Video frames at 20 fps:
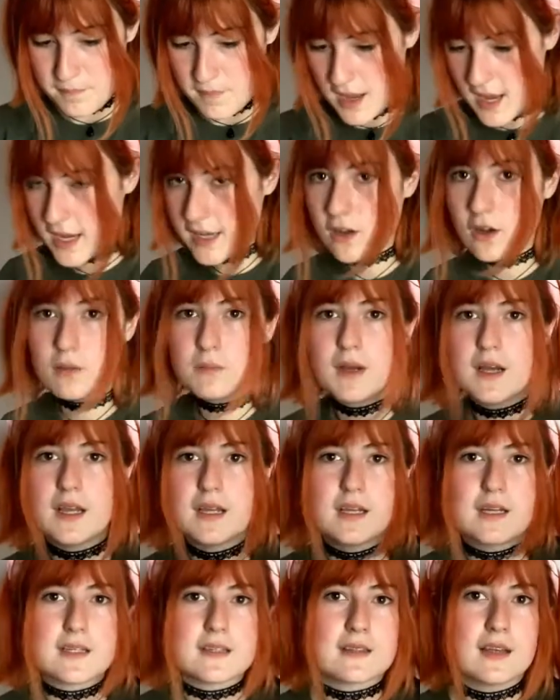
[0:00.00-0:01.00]
I got mine
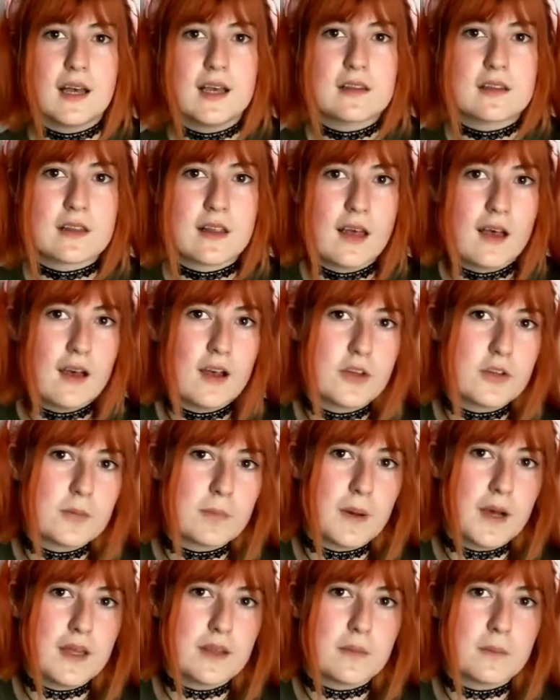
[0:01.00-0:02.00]
in a size large,
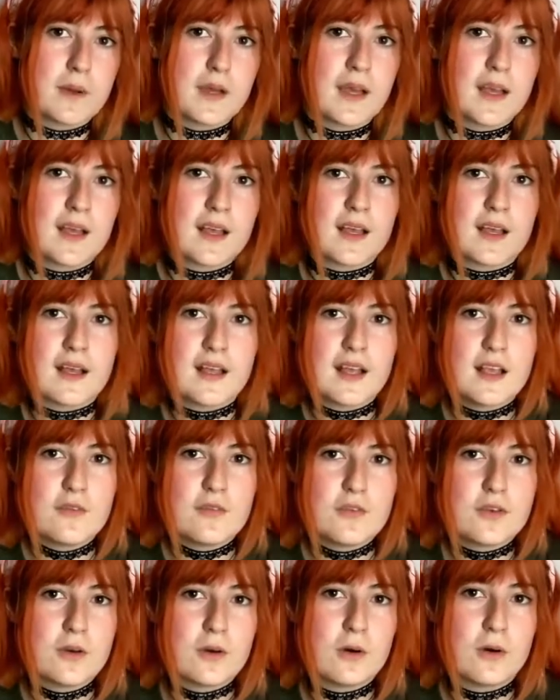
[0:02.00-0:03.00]
by the way.
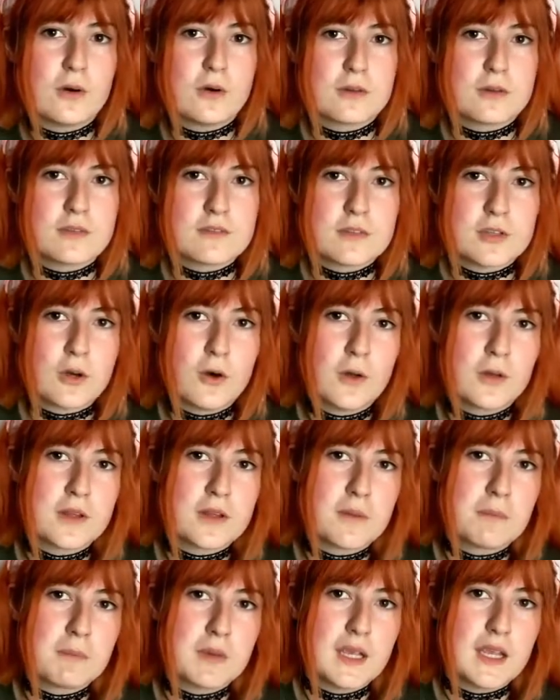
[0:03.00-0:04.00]
If you're taller
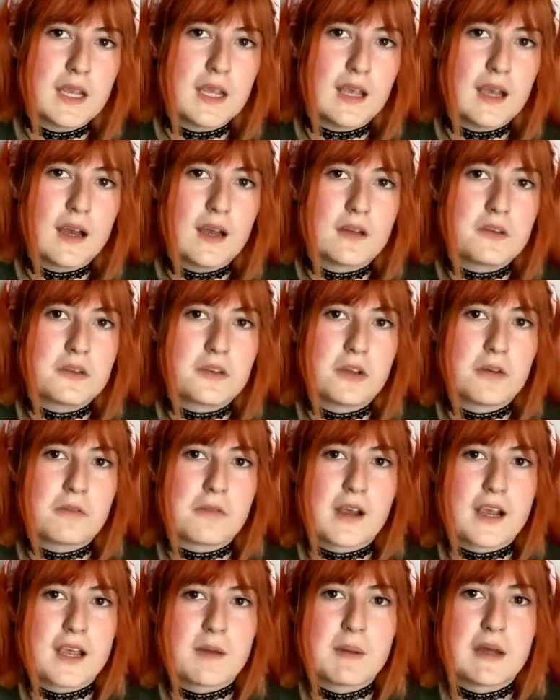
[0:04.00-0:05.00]
than me, I don't
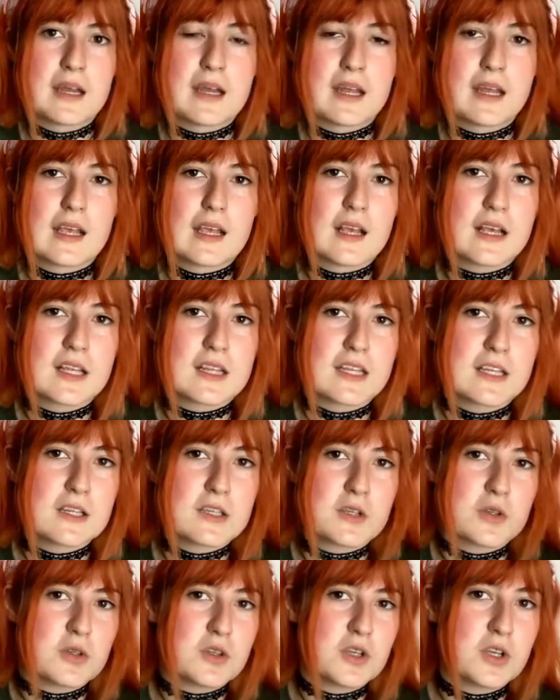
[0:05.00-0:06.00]
recommend it because it
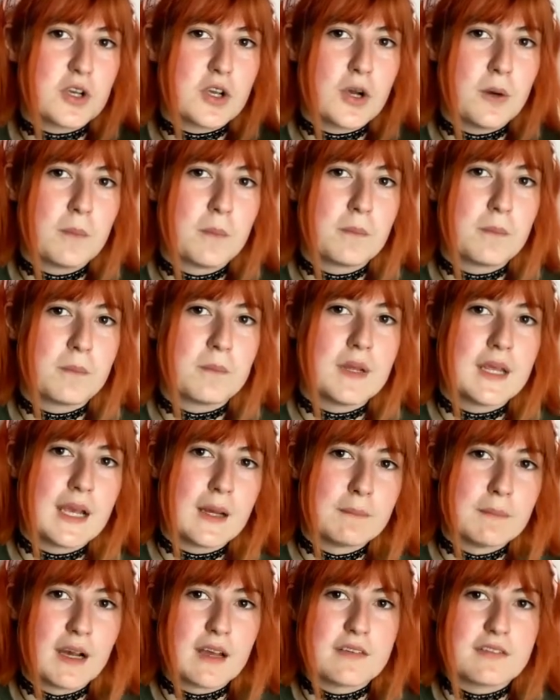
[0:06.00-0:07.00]
doesn't come near
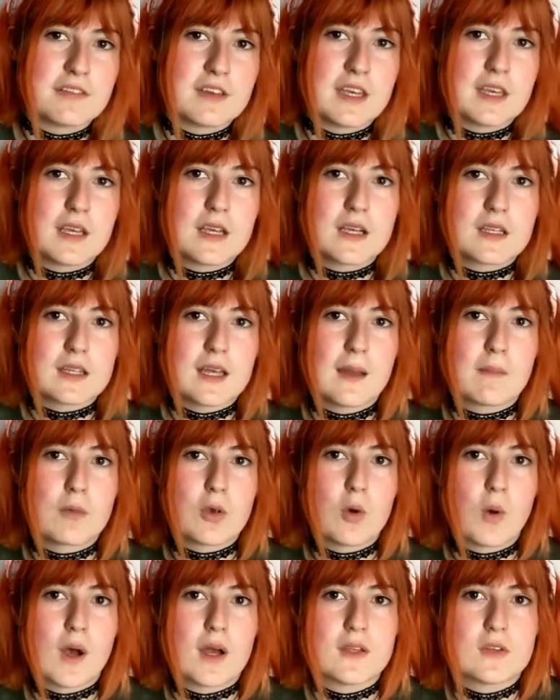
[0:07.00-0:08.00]
my feet because I'm
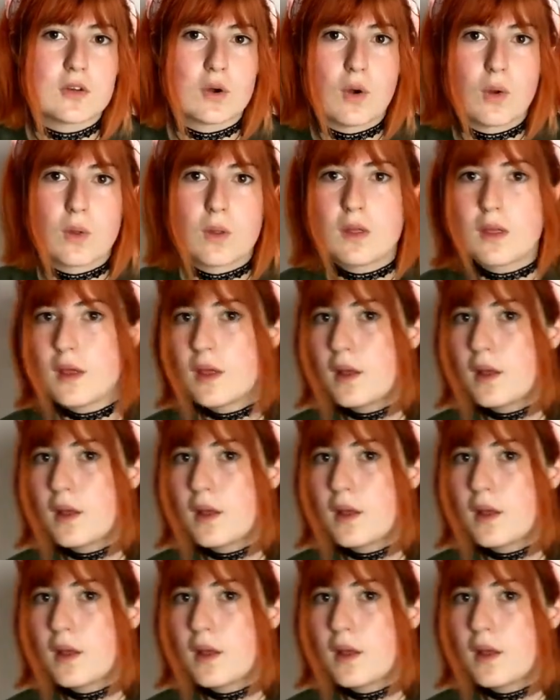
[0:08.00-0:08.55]
quite tall.